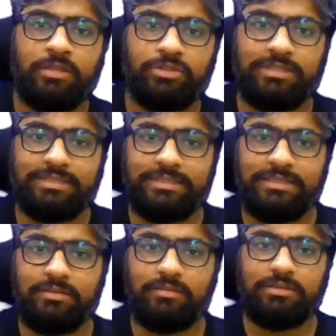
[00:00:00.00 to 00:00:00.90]
so this is
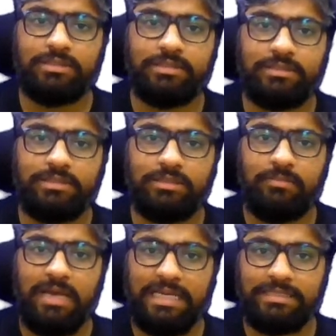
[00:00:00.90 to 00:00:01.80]
the
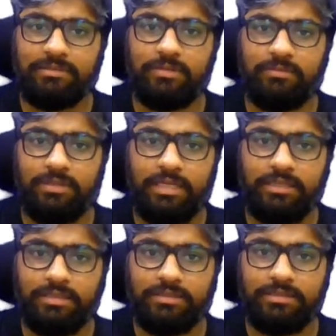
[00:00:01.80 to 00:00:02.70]
maximum,
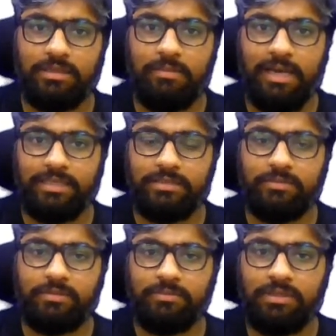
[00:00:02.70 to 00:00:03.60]
right? This is the
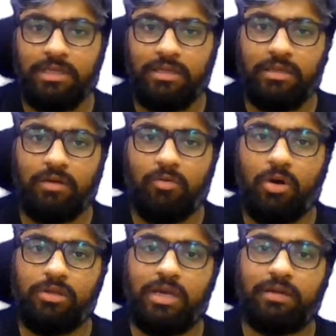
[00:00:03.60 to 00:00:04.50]
maximum. Now
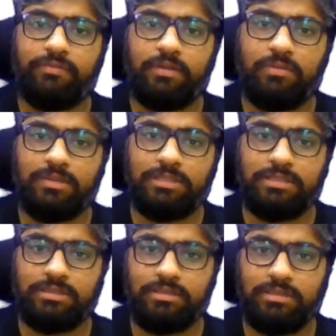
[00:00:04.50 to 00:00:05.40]
all you have to do is
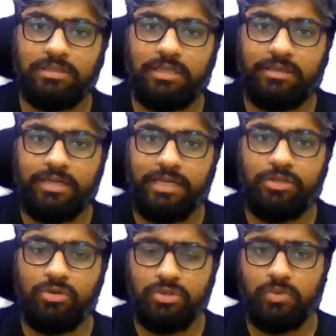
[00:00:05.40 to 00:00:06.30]

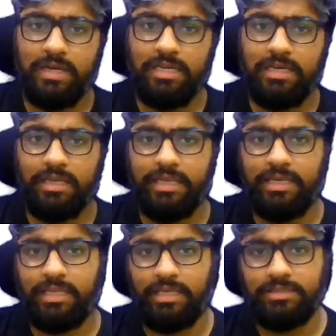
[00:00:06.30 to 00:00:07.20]
reduce one,
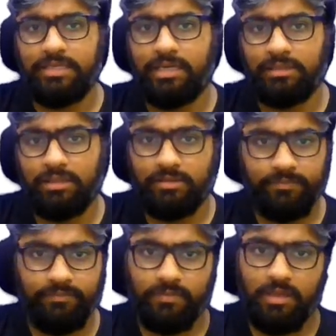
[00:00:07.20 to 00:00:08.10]
increase the other.
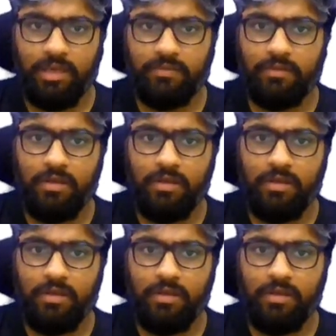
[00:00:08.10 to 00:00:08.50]
Yes.